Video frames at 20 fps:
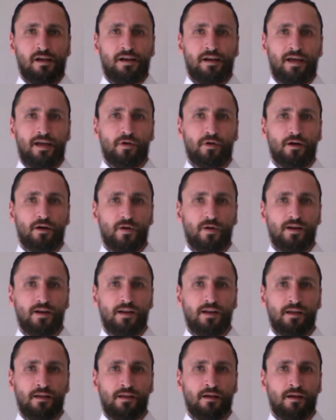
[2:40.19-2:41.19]
and I'm
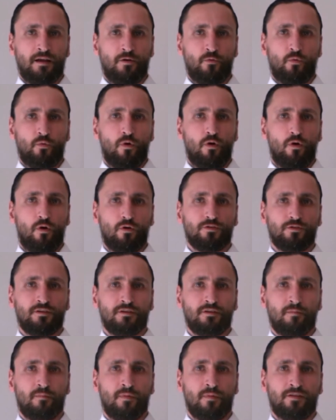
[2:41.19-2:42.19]
currently enrolled
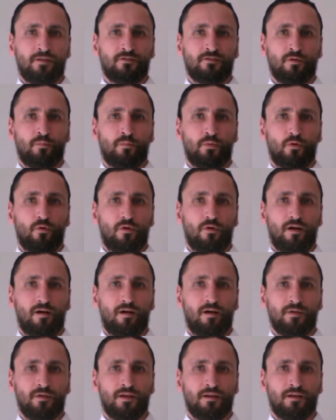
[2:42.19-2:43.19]
in a master
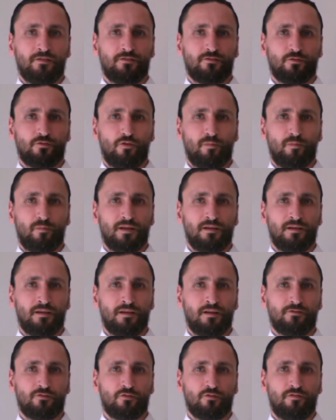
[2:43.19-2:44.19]
program in astronomy
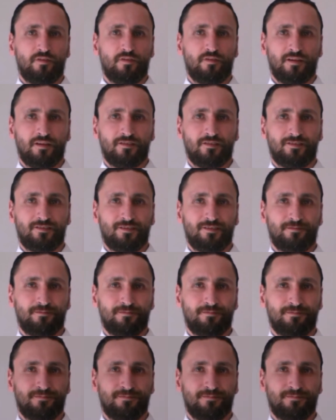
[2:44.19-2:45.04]
and astrophysics.